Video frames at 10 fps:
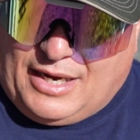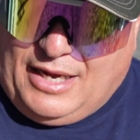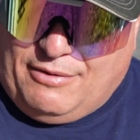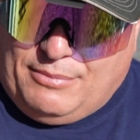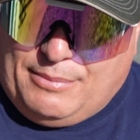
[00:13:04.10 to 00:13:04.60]

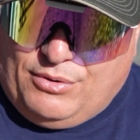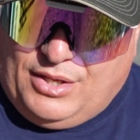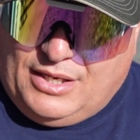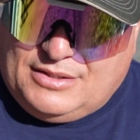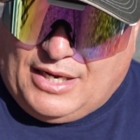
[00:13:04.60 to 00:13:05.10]
can't remember
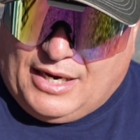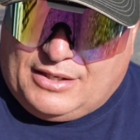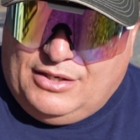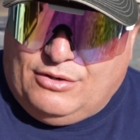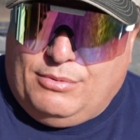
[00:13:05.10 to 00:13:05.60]
the exact
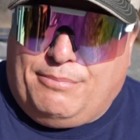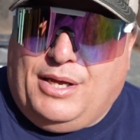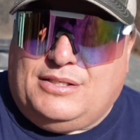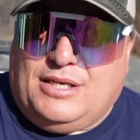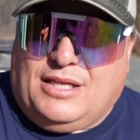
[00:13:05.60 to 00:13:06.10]
deal, but
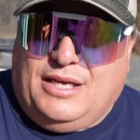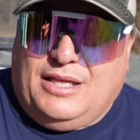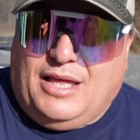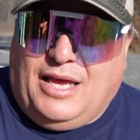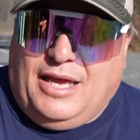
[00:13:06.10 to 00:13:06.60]
basically
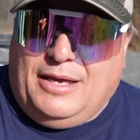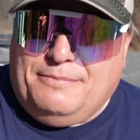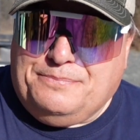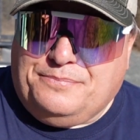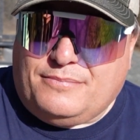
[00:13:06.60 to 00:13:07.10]
they
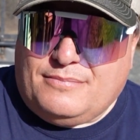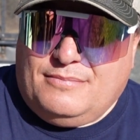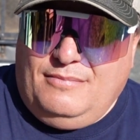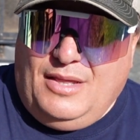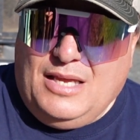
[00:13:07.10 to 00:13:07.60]

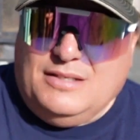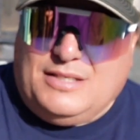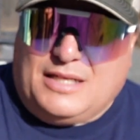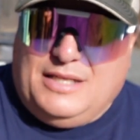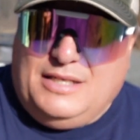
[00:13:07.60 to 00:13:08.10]

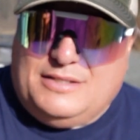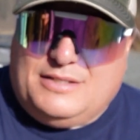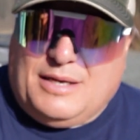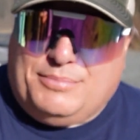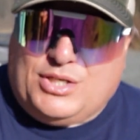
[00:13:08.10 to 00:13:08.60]
set these
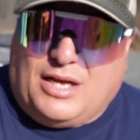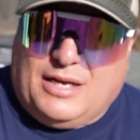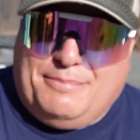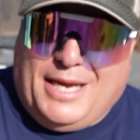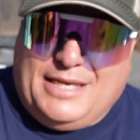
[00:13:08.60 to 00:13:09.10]

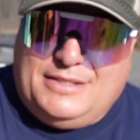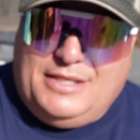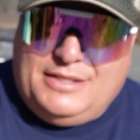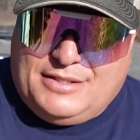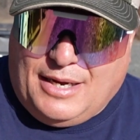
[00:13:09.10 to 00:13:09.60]
subsonic
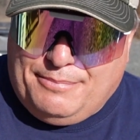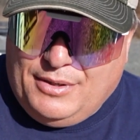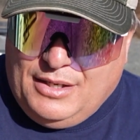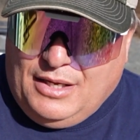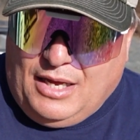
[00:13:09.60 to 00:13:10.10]
magazines up
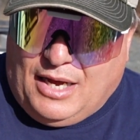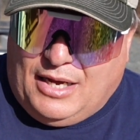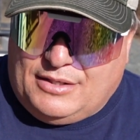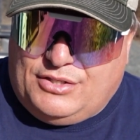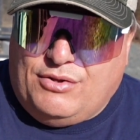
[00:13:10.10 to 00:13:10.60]

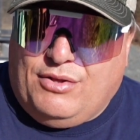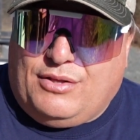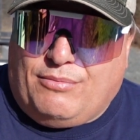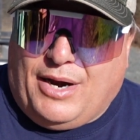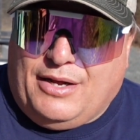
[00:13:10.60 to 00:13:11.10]
so that
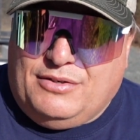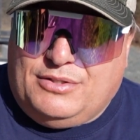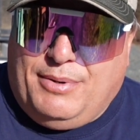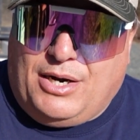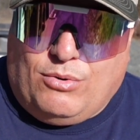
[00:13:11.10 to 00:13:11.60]
the round is
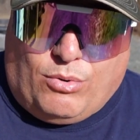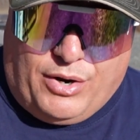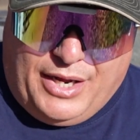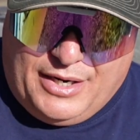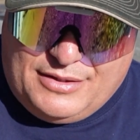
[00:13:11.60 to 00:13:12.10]
better
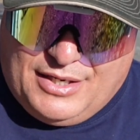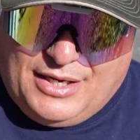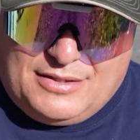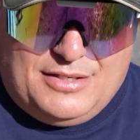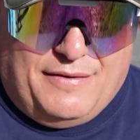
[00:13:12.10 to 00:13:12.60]
oriented to
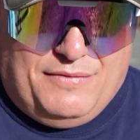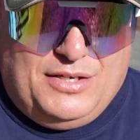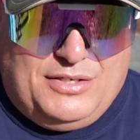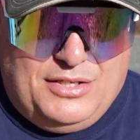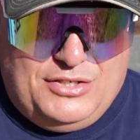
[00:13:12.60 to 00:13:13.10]
get stuffed
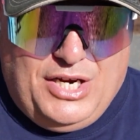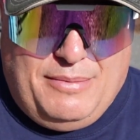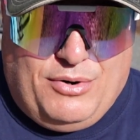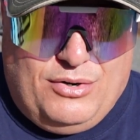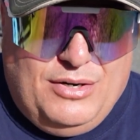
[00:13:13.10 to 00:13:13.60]
into the
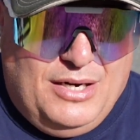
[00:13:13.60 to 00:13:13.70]
chamber.